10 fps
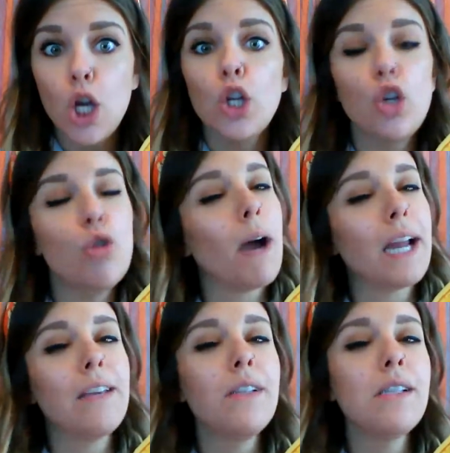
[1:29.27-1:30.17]
You might
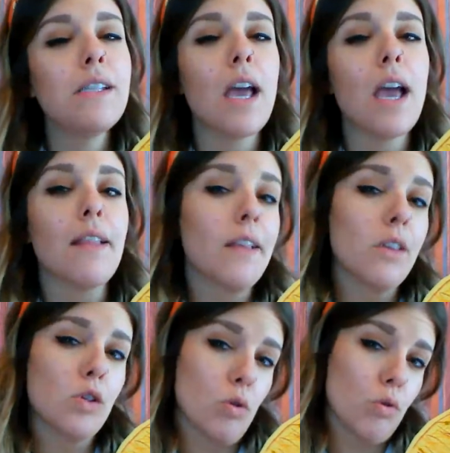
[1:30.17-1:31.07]
even say that
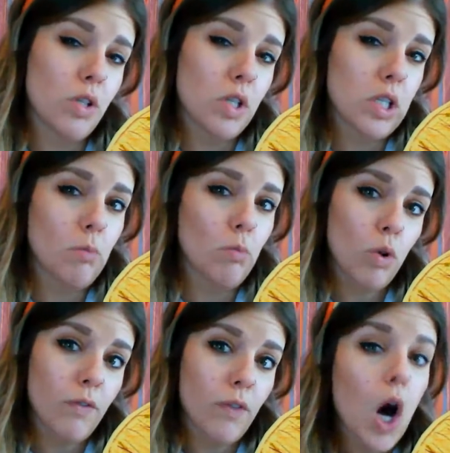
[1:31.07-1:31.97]
the solar system
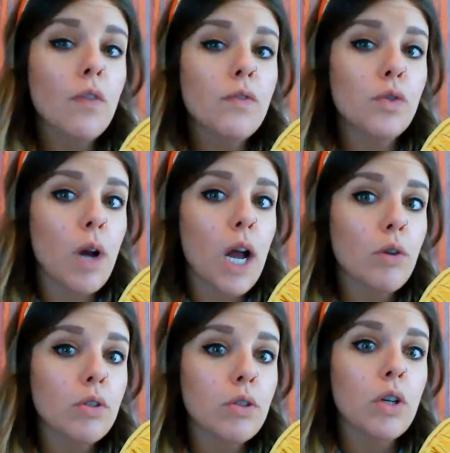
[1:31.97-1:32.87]
revolves around